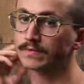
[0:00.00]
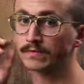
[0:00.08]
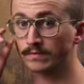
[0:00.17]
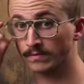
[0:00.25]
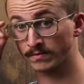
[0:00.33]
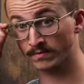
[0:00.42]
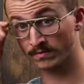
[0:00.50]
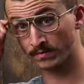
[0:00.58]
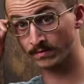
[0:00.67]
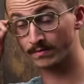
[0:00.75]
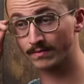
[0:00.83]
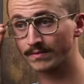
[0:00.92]

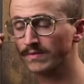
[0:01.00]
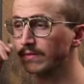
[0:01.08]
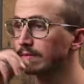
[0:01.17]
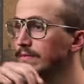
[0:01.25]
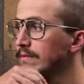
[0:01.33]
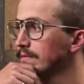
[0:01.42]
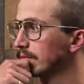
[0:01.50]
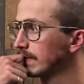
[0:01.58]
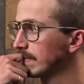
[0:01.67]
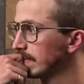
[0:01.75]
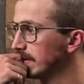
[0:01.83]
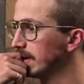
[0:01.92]

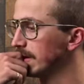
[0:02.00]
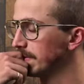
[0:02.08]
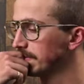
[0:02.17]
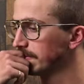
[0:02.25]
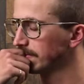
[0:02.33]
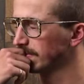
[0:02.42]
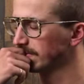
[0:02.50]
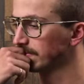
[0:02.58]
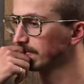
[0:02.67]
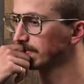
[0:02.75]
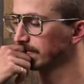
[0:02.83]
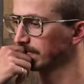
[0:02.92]

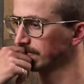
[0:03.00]
(silent)